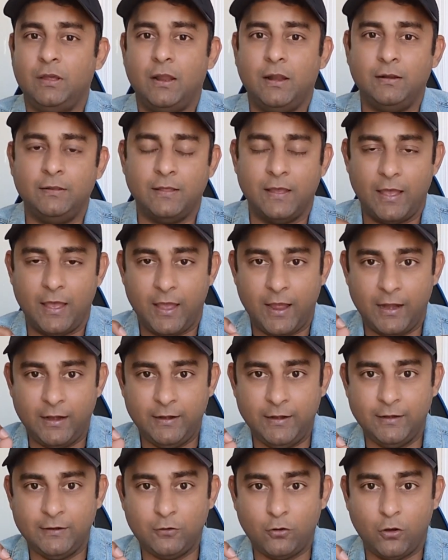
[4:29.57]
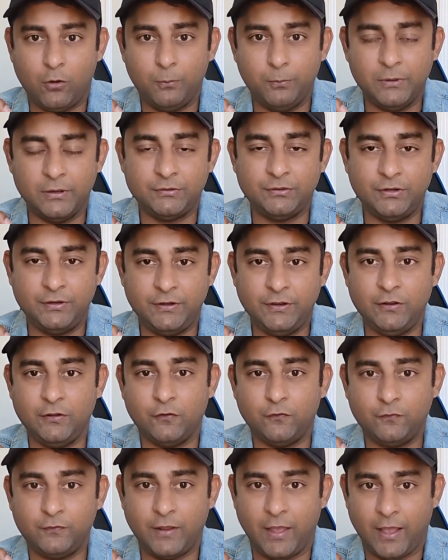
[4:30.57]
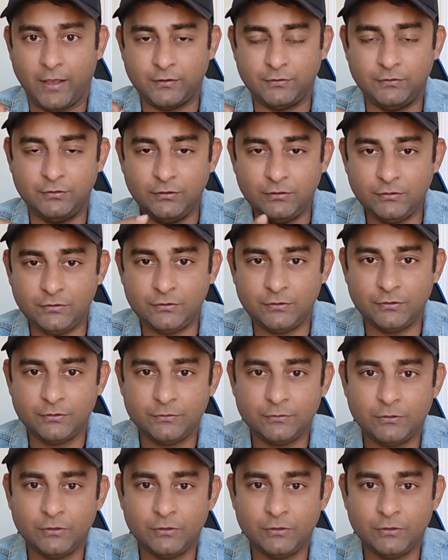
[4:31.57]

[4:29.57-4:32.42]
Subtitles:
and the added complexity of taxes